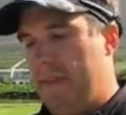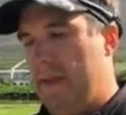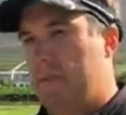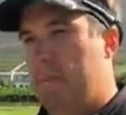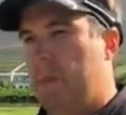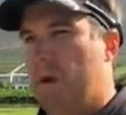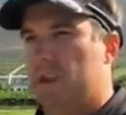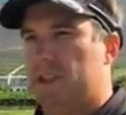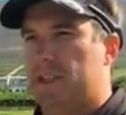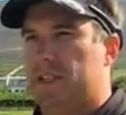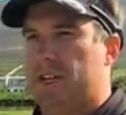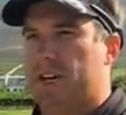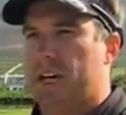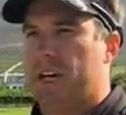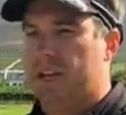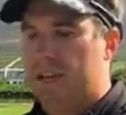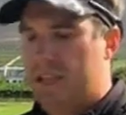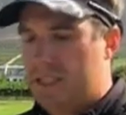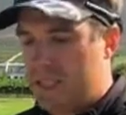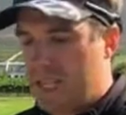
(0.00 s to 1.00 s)
and then posture,
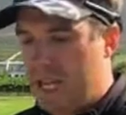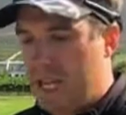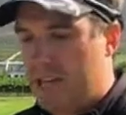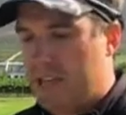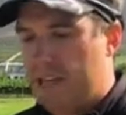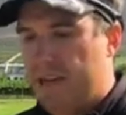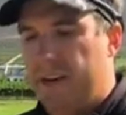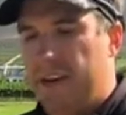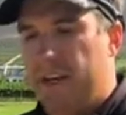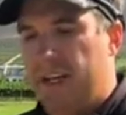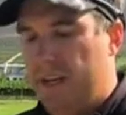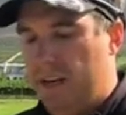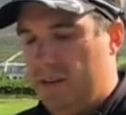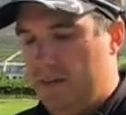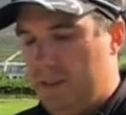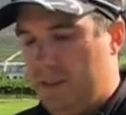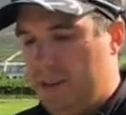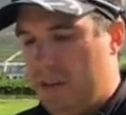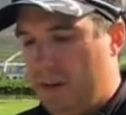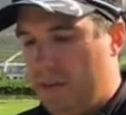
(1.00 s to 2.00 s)
how to stand correctly
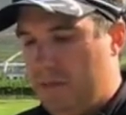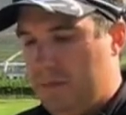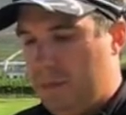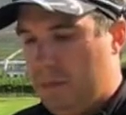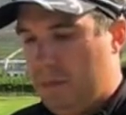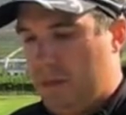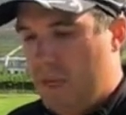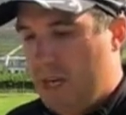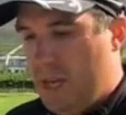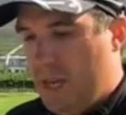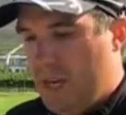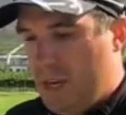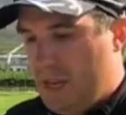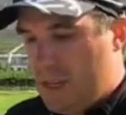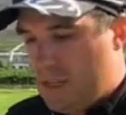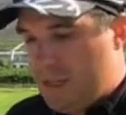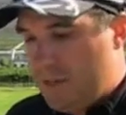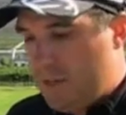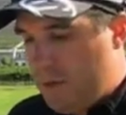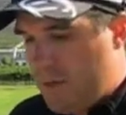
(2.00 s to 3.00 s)
over the golf ball.
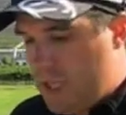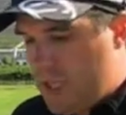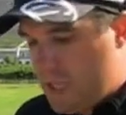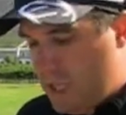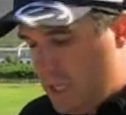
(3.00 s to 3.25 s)
So if we